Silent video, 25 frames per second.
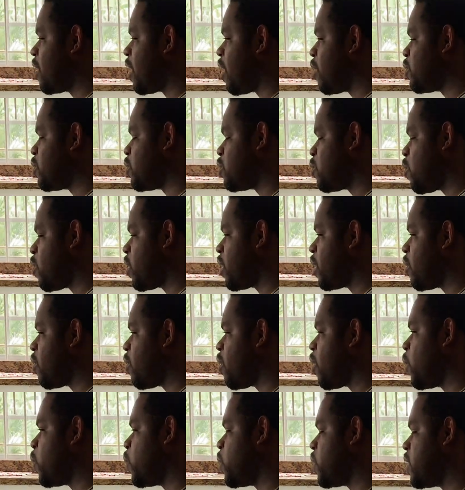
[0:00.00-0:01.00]
I was just walking
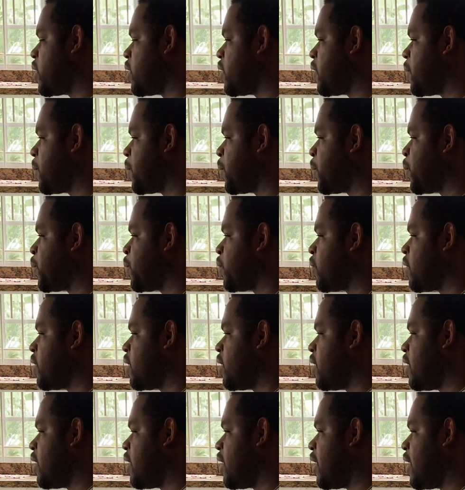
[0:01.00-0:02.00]
around with her,
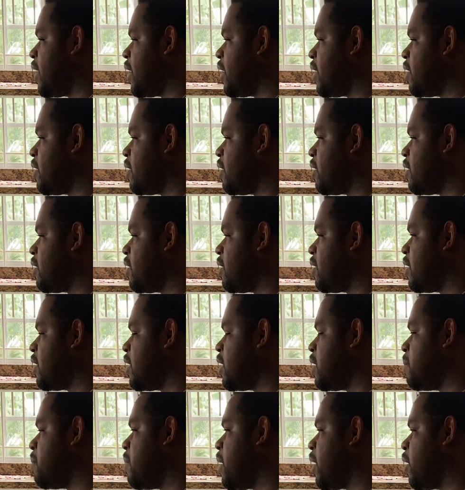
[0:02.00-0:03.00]
and in
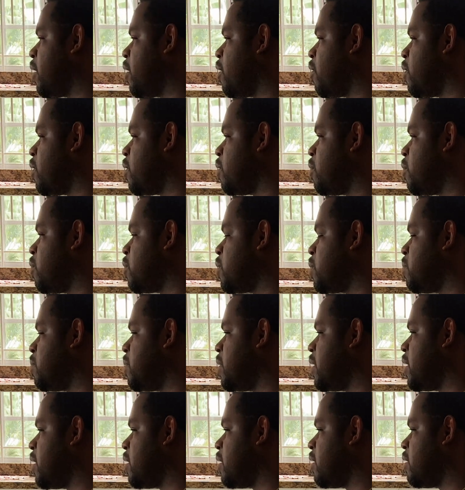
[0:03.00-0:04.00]
the background I was
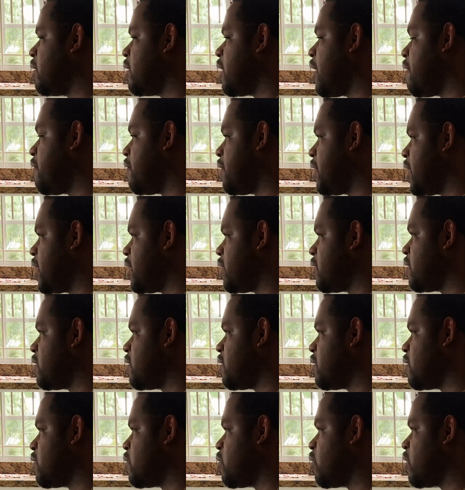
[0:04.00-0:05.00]
playing
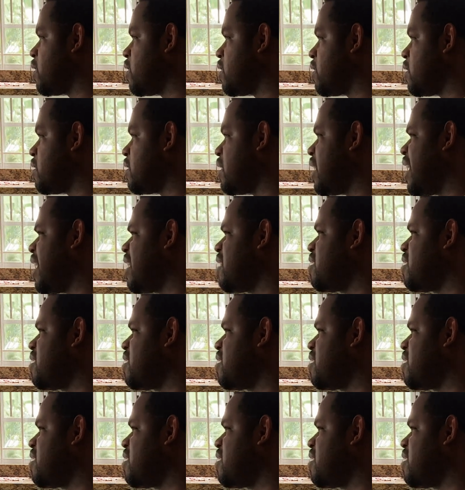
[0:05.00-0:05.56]
Evidence, a song that says, "I